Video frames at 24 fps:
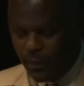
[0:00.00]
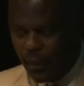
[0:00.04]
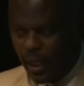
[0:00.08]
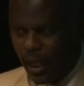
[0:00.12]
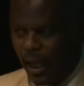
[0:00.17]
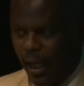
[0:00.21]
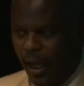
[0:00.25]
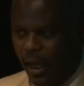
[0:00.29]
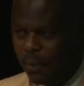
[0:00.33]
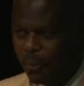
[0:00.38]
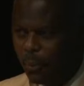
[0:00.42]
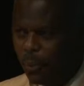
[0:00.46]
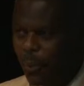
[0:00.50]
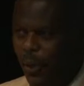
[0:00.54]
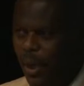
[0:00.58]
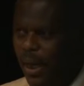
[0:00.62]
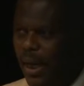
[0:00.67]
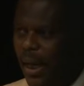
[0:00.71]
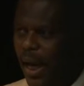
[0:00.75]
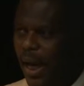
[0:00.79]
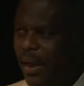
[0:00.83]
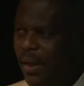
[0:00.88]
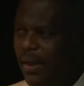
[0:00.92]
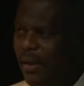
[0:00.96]
And when
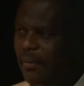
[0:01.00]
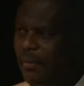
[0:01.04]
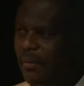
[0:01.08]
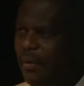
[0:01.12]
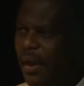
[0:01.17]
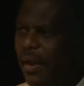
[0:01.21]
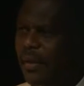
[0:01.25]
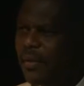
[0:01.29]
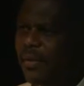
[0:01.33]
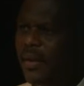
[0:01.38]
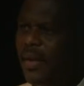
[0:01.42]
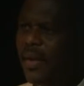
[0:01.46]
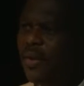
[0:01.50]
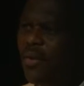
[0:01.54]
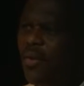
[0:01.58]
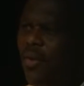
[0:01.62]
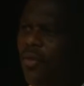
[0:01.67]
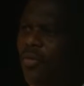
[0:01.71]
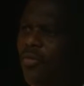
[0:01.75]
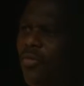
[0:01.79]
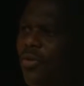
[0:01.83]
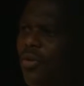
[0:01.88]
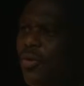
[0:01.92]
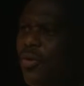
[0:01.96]
I think
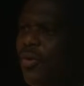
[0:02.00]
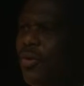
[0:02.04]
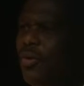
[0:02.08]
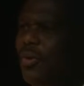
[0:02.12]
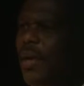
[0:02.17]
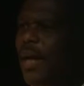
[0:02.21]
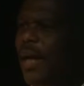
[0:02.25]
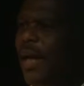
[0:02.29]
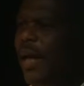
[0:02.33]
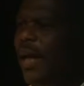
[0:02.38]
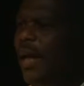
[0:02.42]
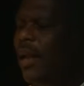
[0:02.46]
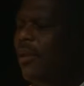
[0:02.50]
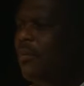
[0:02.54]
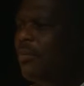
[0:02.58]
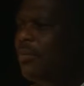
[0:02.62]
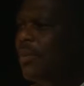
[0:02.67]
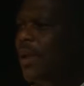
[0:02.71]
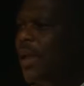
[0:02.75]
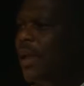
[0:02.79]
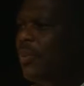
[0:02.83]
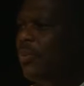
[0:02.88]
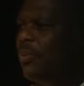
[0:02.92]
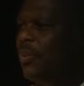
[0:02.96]
of the help
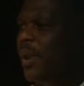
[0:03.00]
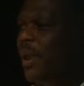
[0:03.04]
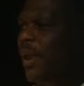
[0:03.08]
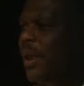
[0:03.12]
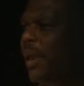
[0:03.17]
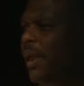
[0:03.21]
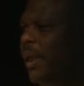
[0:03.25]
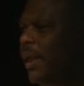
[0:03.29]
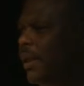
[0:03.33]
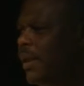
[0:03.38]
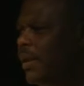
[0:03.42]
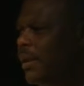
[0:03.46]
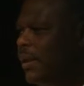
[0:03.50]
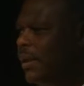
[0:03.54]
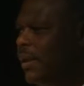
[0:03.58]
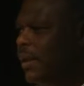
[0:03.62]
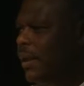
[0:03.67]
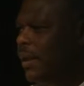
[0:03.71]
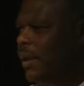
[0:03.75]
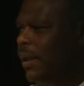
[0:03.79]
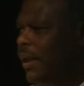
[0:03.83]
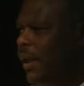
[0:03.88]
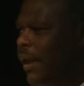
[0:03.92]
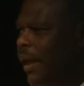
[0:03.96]
that we need
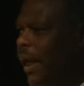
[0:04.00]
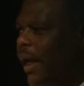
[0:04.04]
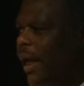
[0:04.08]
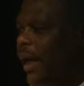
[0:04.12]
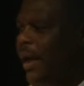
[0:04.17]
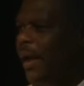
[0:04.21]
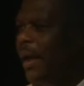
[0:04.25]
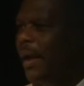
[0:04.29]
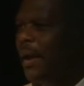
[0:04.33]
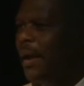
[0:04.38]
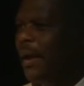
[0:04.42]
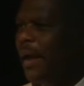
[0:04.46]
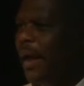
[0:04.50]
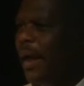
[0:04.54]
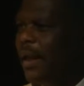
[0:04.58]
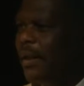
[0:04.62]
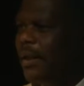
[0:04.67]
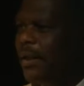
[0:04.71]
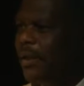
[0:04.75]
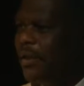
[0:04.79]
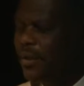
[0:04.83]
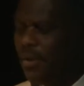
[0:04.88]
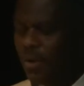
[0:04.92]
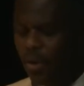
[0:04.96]
at
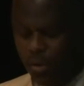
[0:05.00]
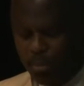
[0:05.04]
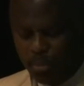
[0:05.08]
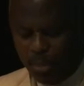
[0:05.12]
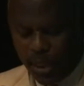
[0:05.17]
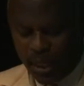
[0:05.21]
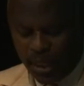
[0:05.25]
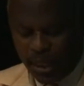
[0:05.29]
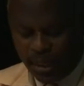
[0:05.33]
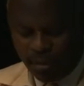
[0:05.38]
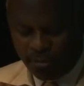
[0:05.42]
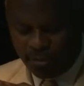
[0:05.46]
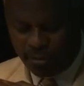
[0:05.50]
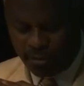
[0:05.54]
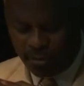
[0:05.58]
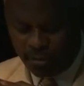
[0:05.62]
Ethiopia level,